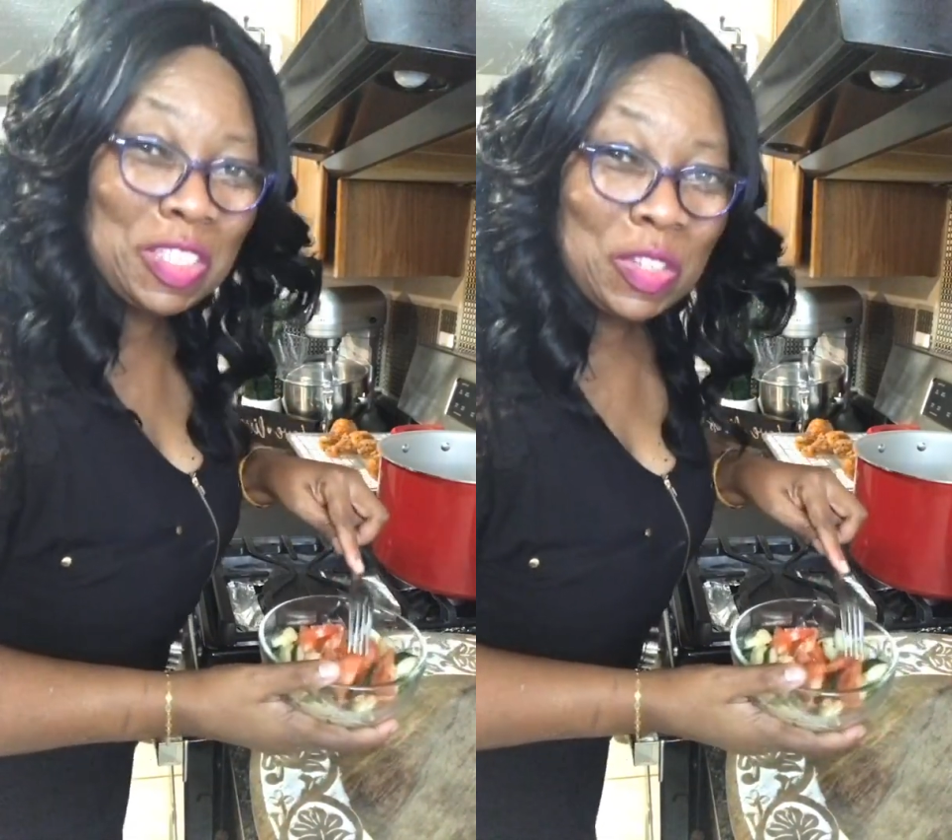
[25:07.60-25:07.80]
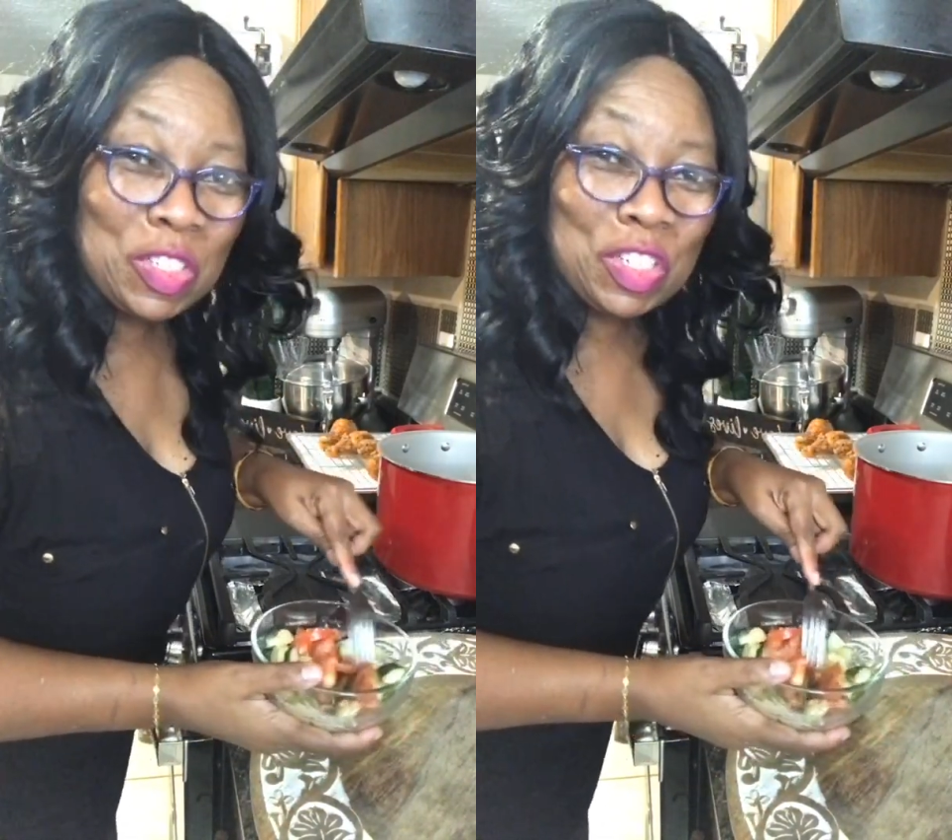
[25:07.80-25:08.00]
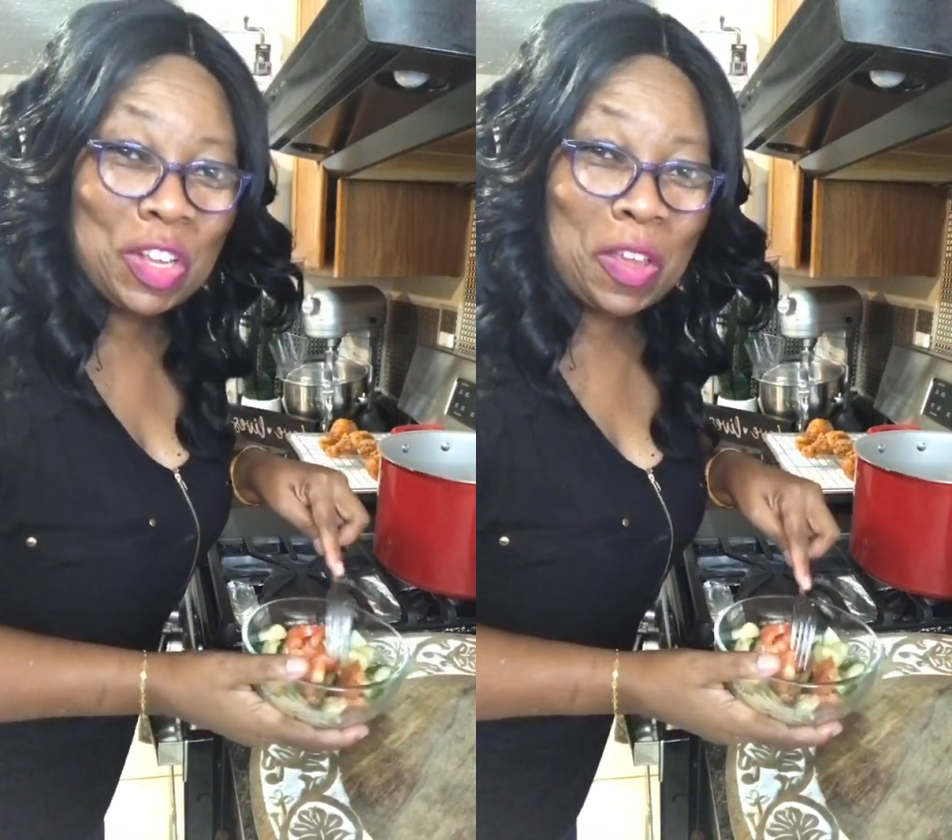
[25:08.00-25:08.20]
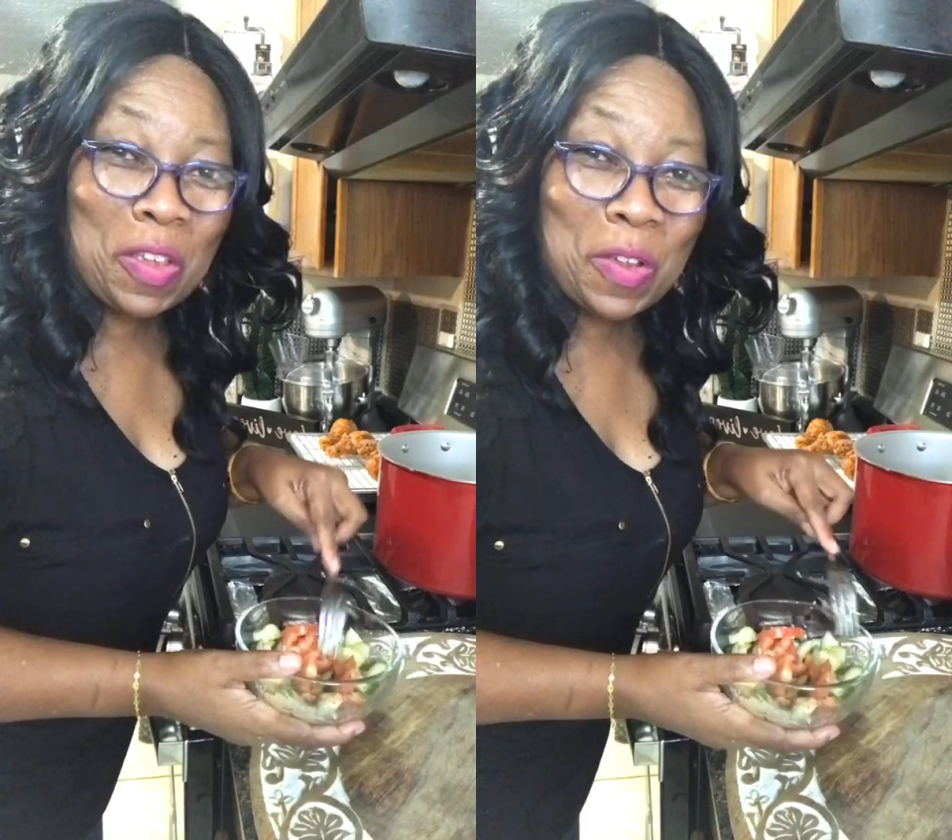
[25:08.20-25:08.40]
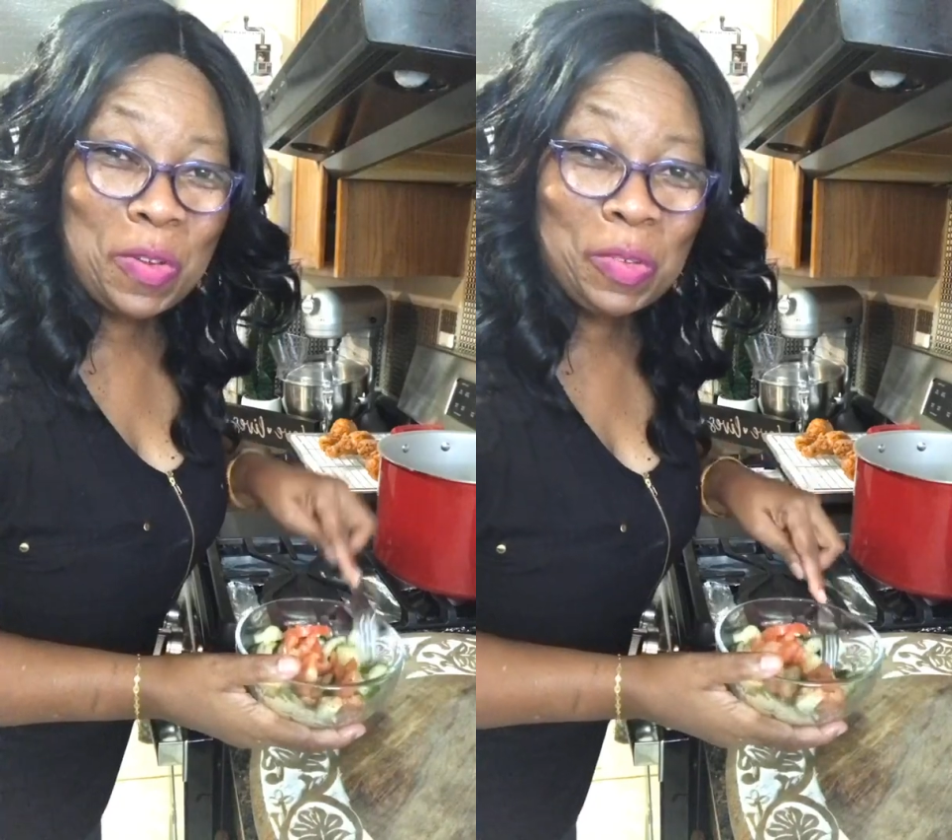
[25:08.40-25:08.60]
so the chicken
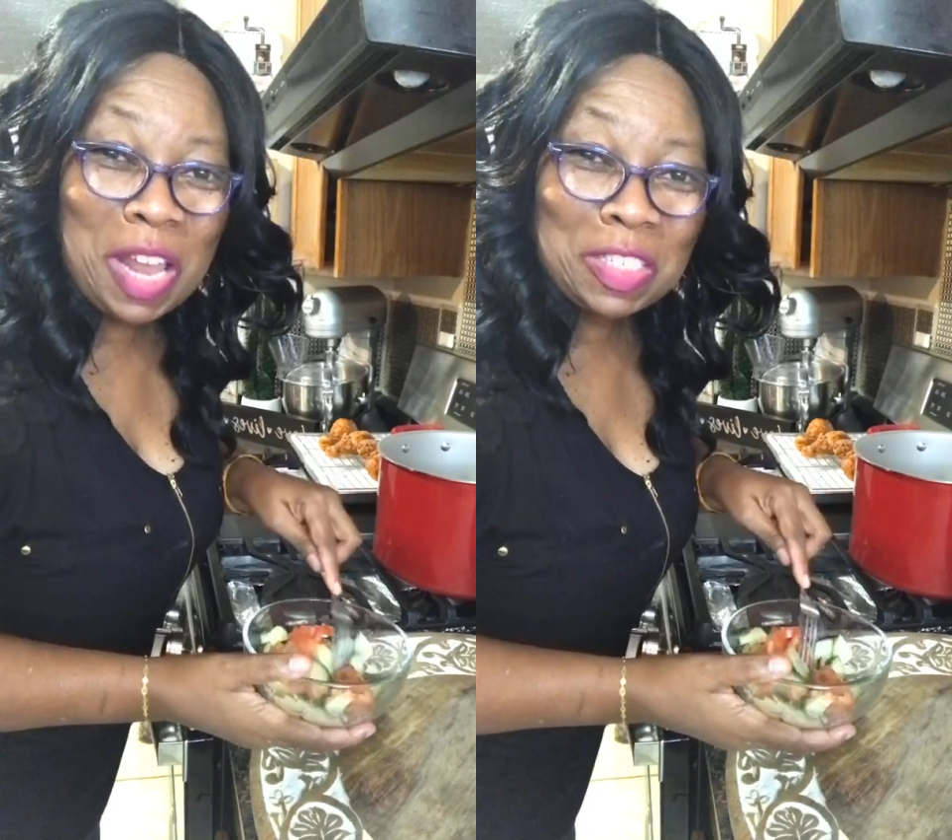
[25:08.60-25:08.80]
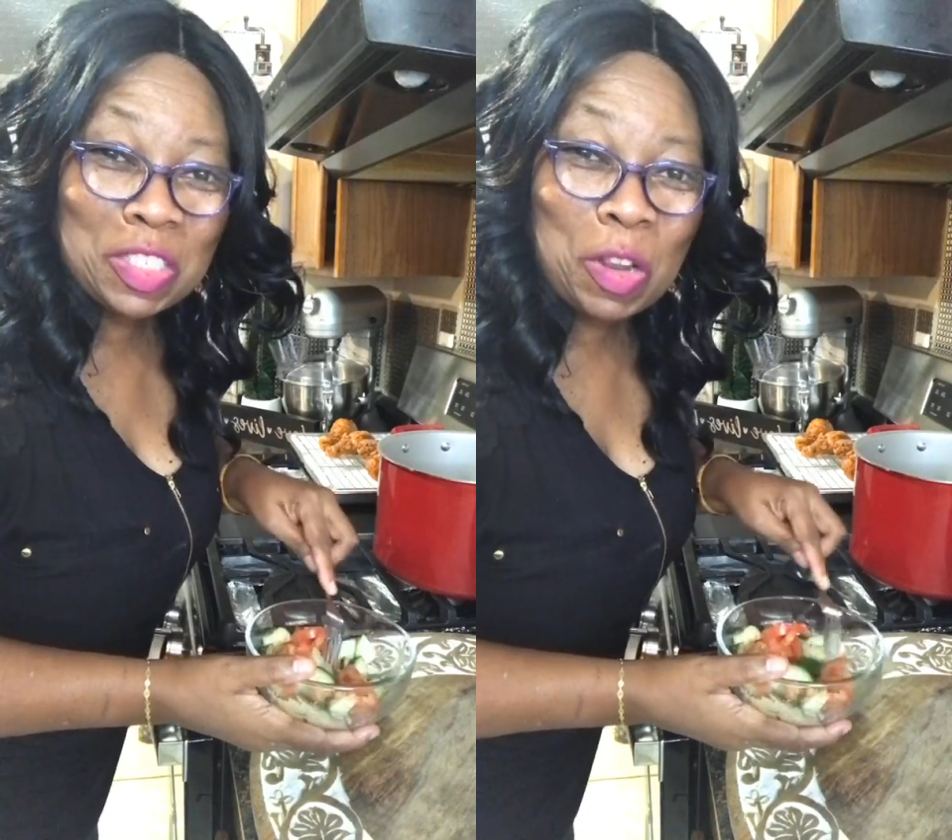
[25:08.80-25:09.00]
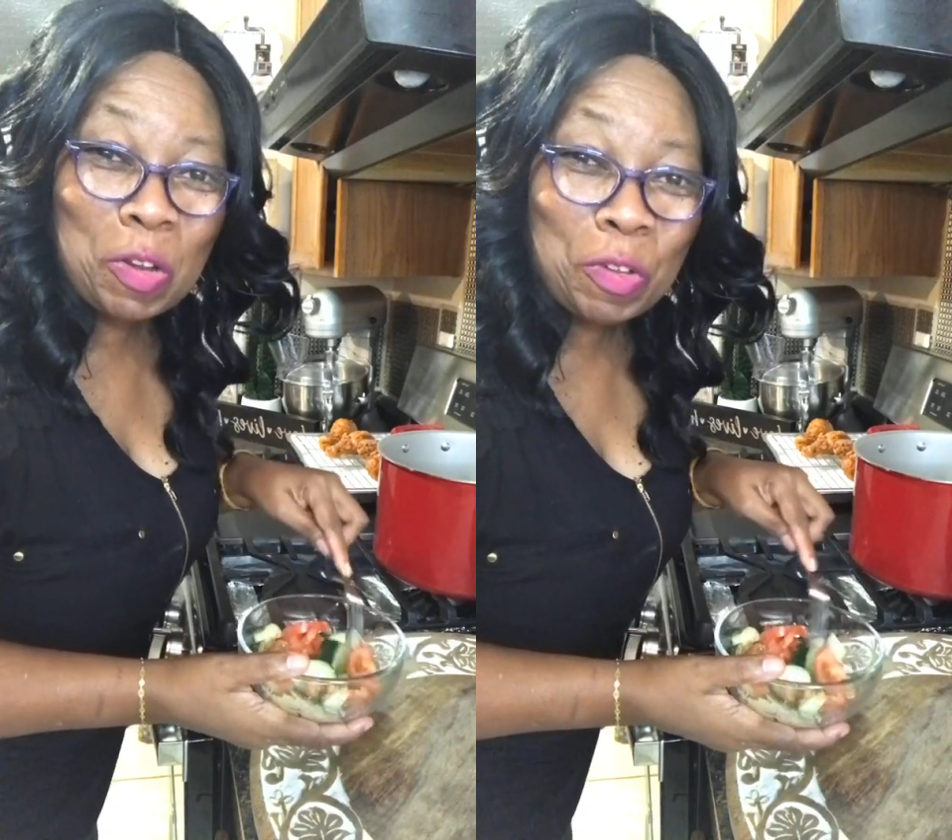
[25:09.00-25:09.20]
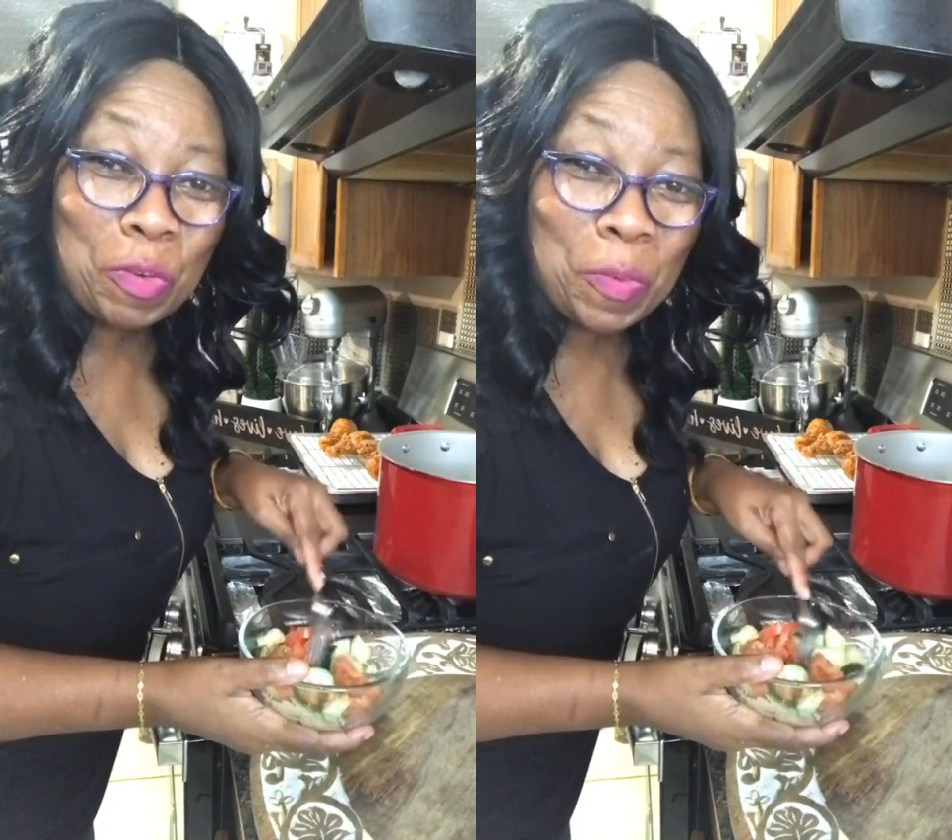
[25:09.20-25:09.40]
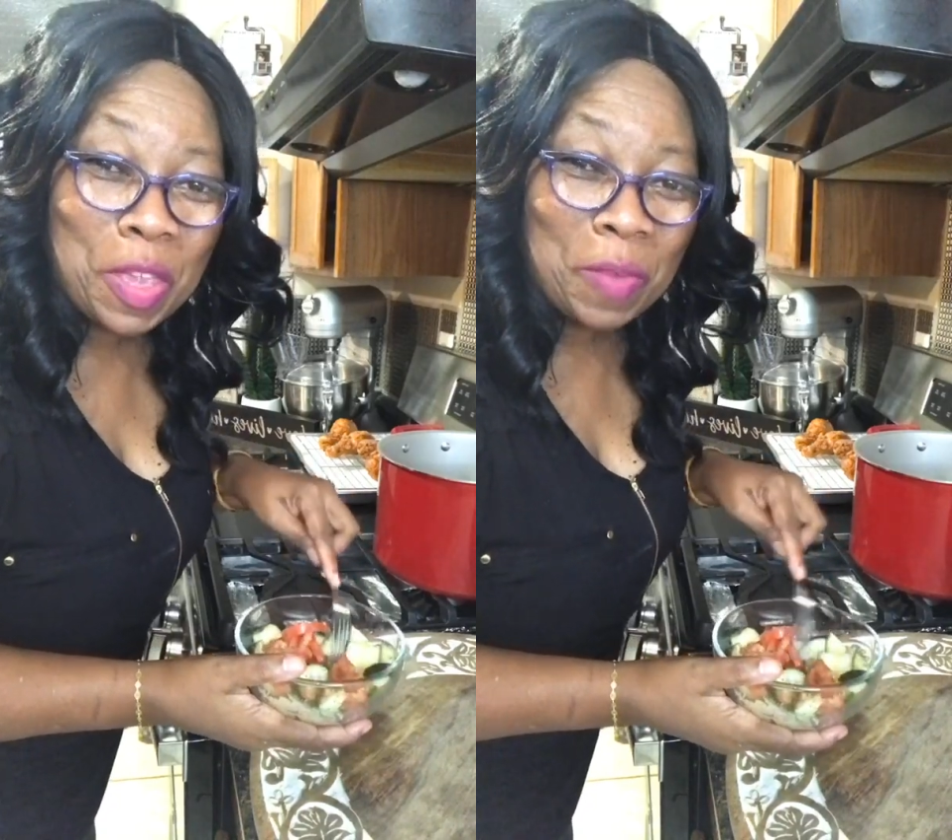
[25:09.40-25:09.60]
can cool down just a little bit.